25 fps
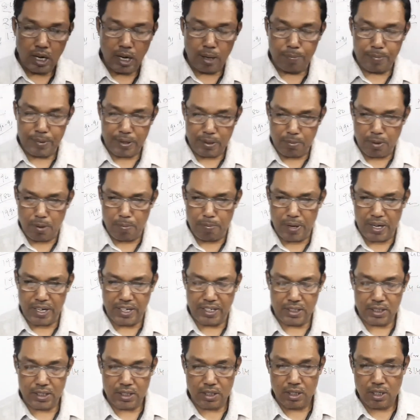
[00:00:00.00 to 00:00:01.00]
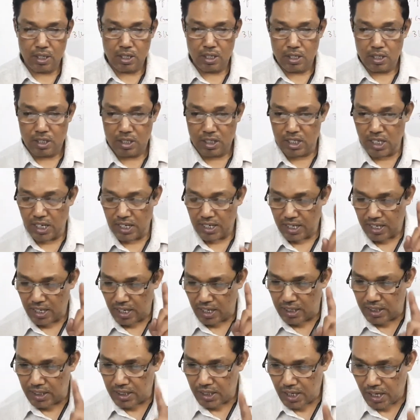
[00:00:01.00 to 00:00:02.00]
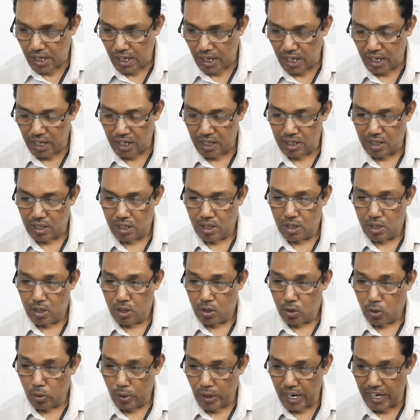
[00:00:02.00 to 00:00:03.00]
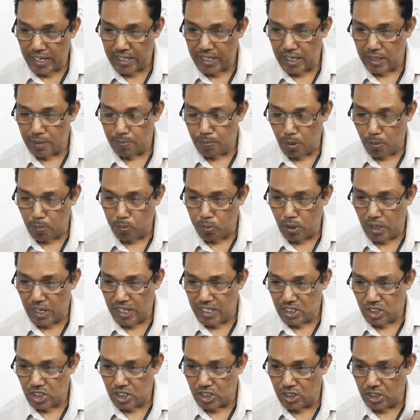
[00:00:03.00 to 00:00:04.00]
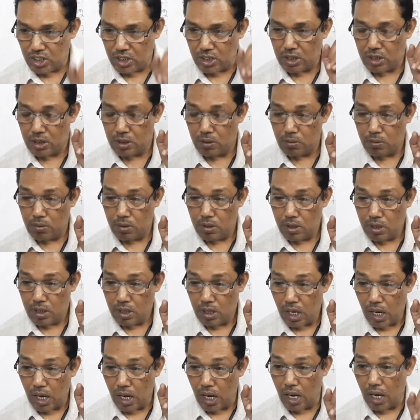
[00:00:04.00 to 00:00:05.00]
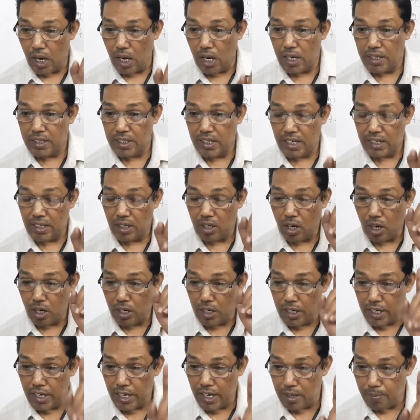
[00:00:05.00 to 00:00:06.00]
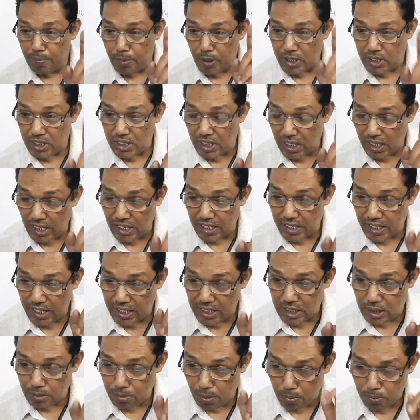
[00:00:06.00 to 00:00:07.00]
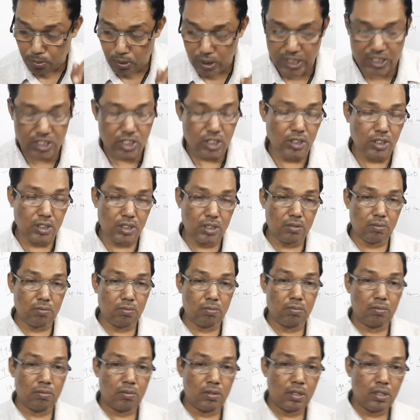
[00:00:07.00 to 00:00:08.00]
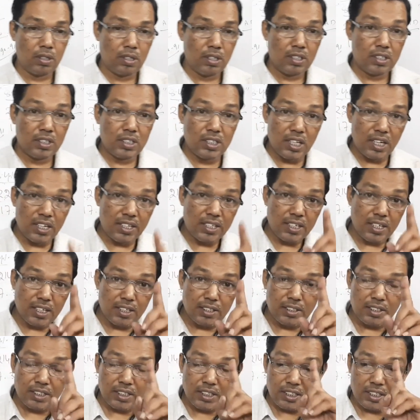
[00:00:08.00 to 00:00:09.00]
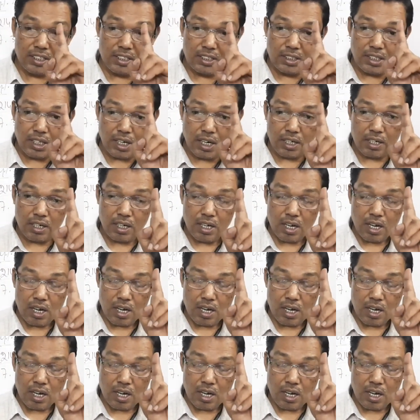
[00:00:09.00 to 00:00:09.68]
Remember it, the country where that populations are that 100% literacy populations, that country is that